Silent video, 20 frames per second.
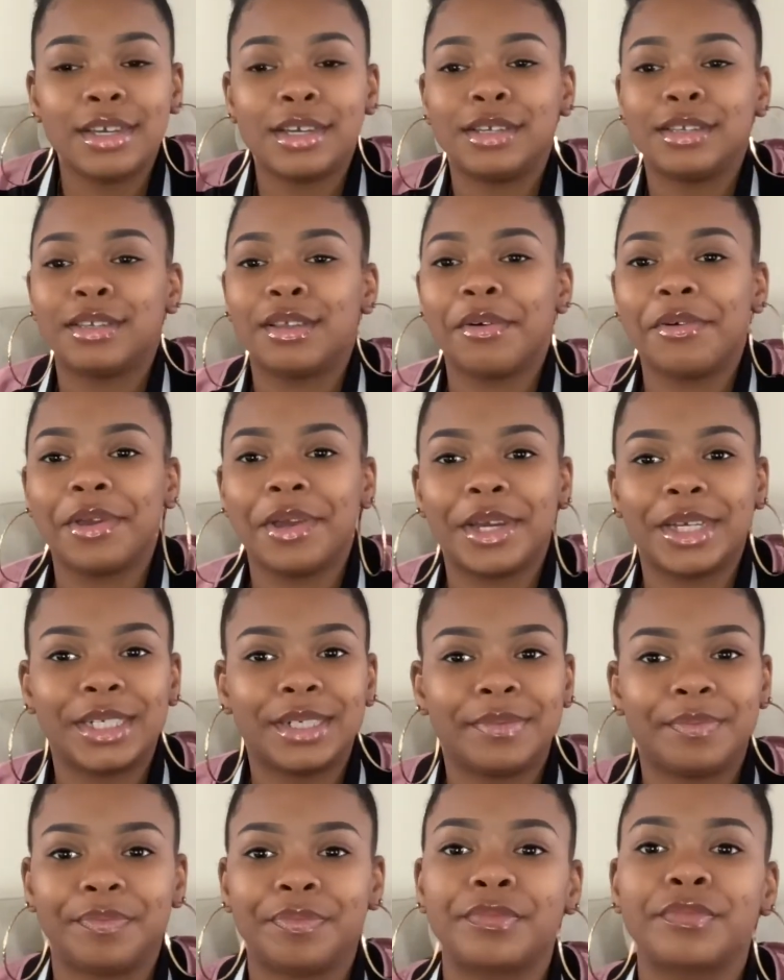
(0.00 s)
So yeah,
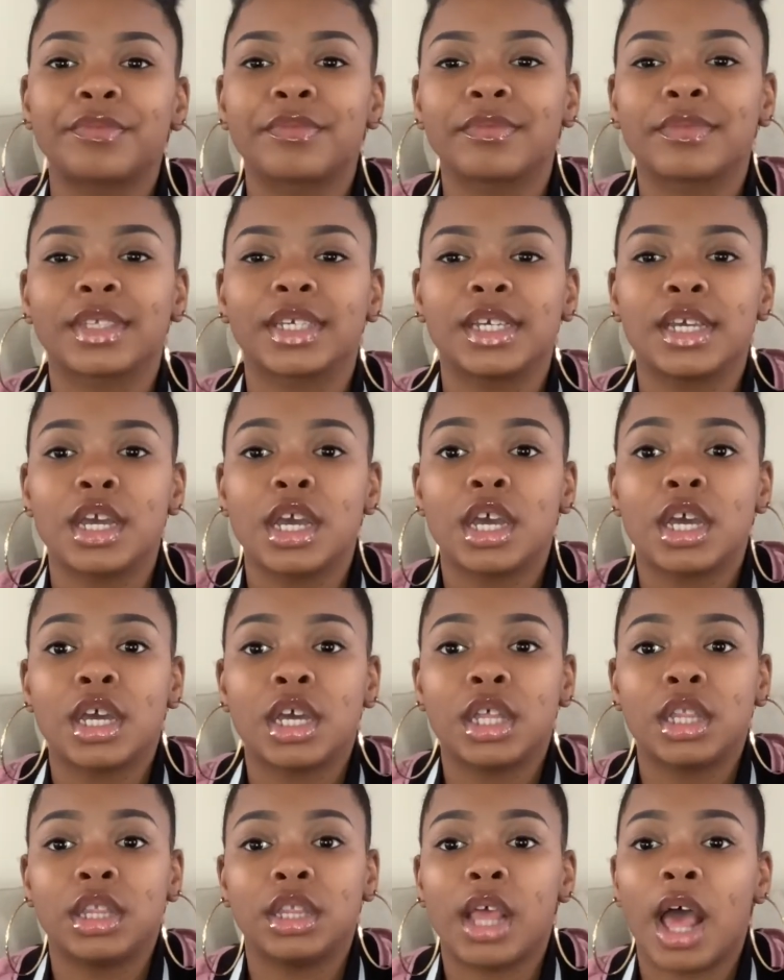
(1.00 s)

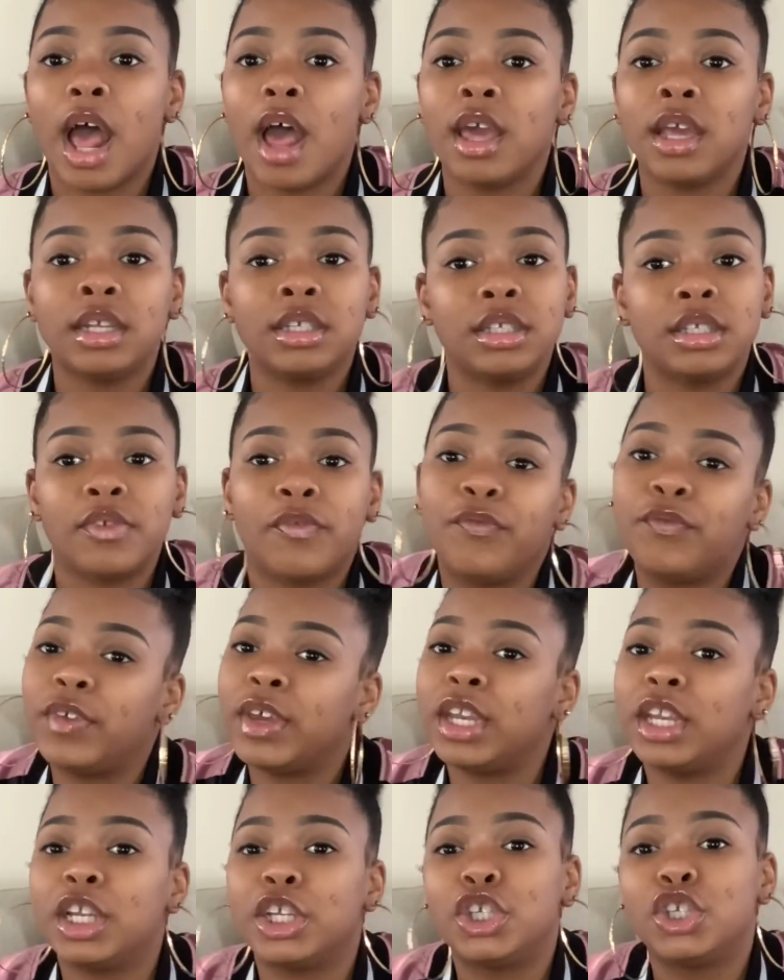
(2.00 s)
that is the
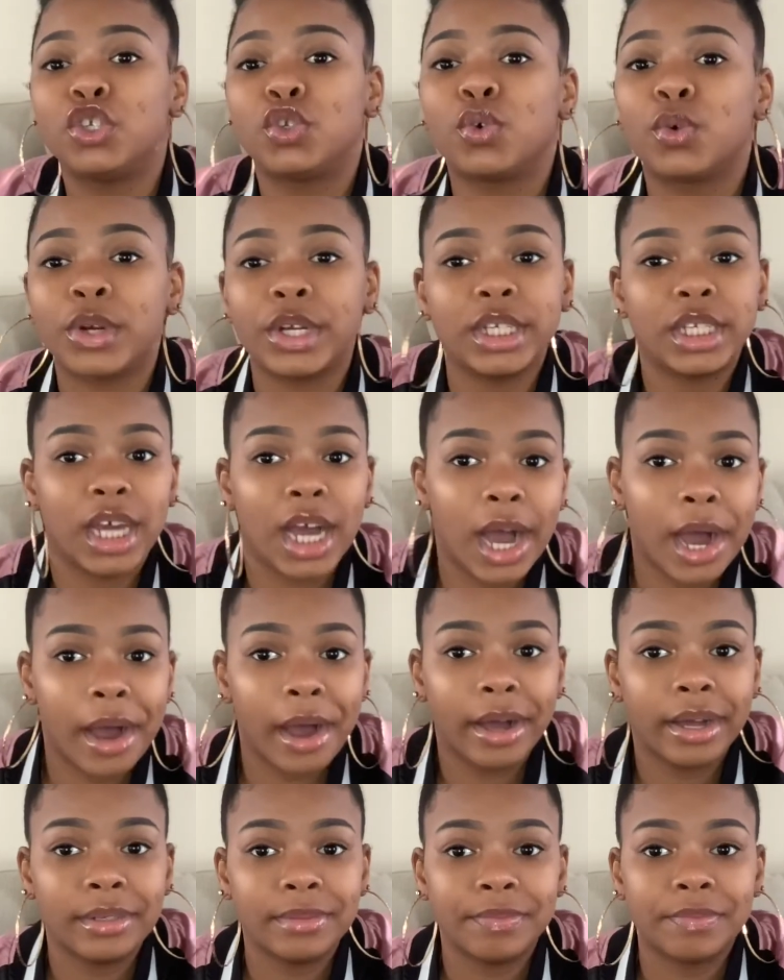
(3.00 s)
finished story
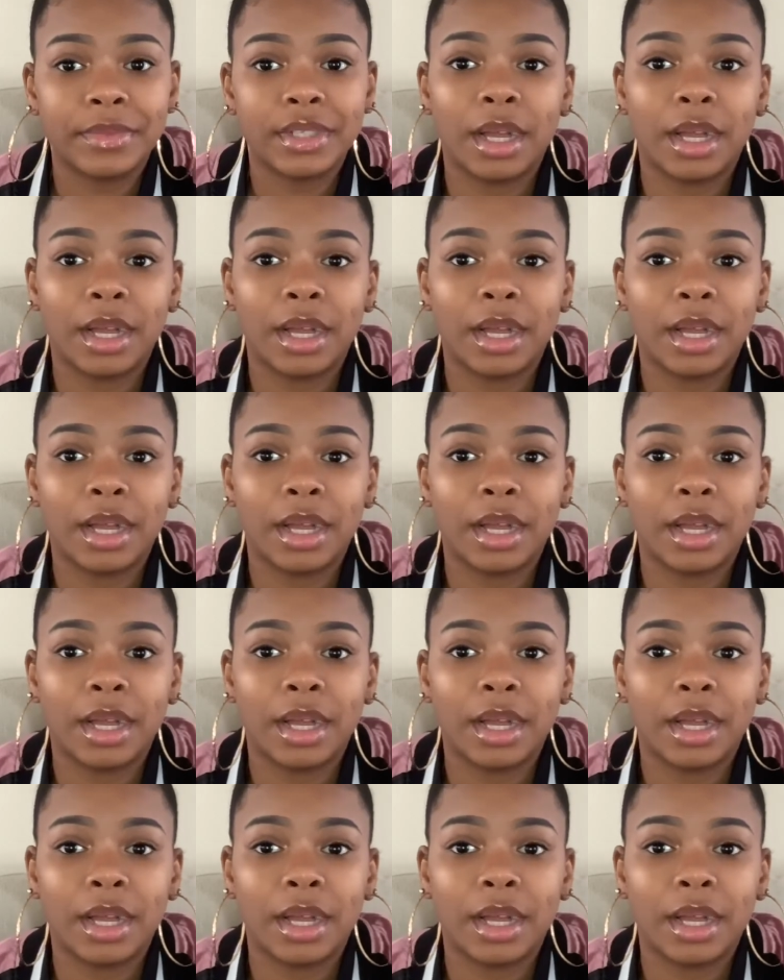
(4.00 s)
time